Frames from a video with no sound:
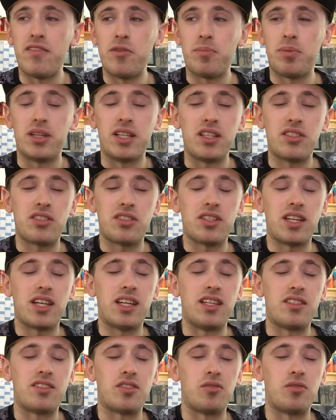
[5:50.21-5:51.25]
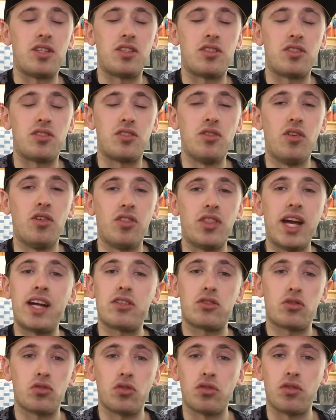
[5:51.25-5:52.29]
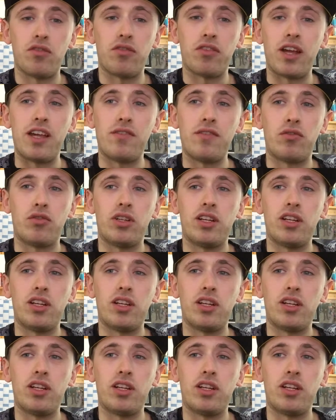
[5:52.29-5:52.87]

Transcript: but it's, again, it's not that strong a flavour,